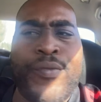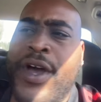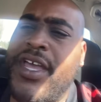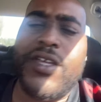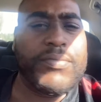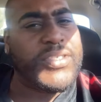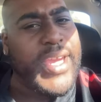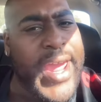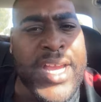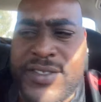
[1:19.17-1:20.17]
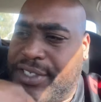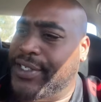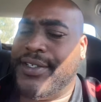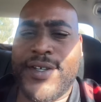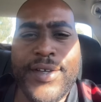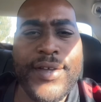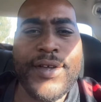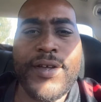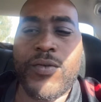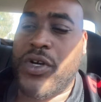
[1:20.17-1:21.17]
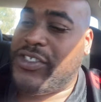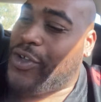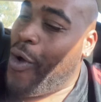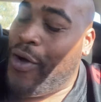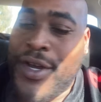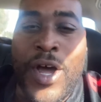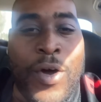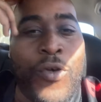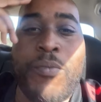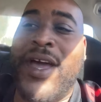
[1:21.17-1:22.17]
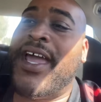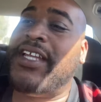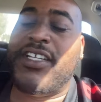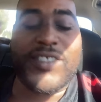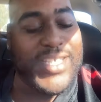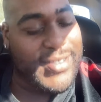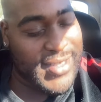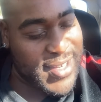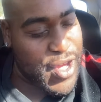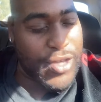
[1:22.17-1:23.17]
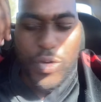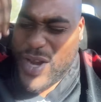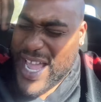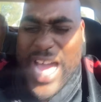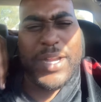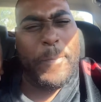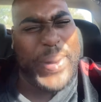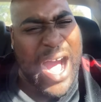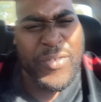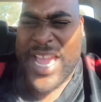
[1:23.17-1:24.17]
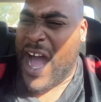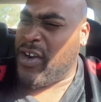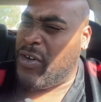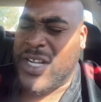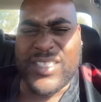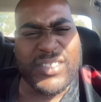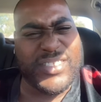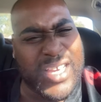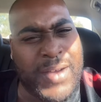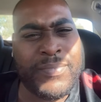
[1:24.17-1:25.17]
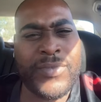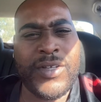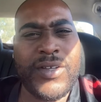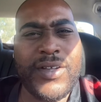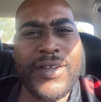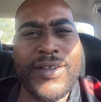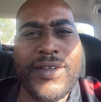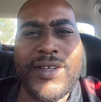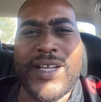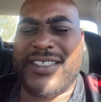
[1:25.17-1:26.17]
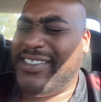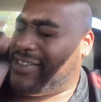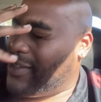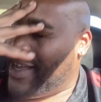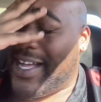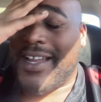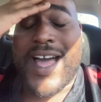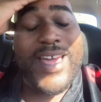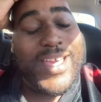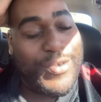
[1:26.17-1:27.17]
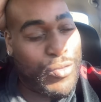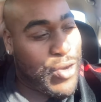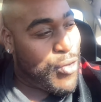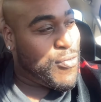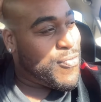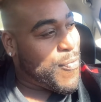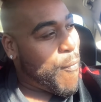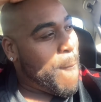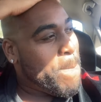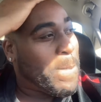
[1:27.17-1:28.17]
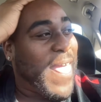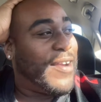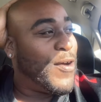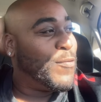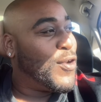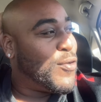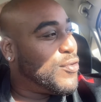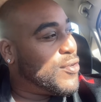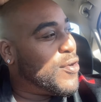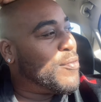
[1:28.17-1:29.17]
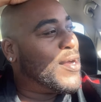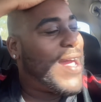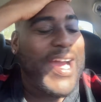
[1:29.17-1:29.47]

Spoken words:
Williams, injured. What's going on, man? Do they got a bounty out on us or something? I don't know. I don't know. You know what? I